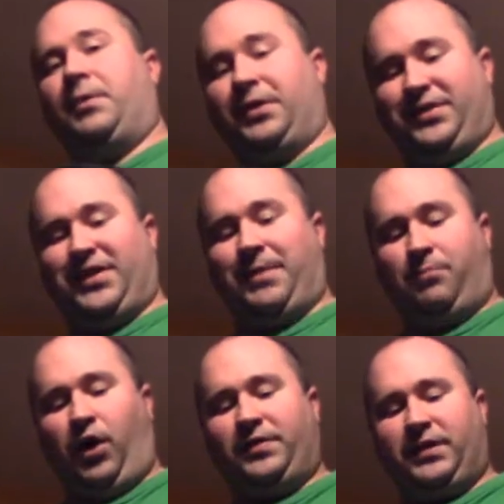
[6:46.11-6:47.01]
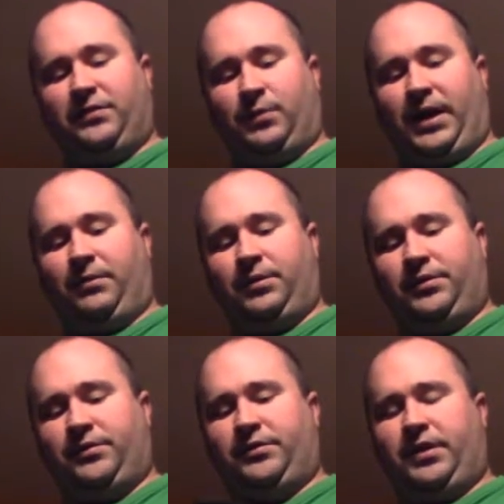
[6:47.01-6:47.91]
because I bought these when I was